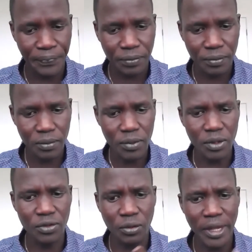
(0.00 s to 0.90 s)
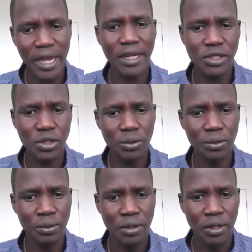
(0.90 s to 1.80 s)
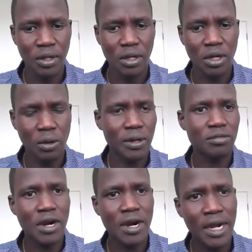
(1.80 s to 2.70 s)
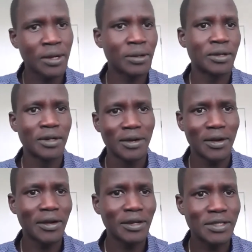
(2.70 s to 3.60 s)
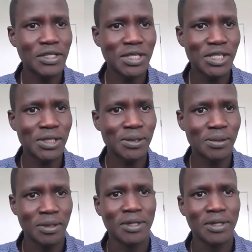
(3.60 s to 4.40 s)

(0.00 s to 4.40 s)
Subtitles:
Mm-hmm. So we had to go around all of these issues.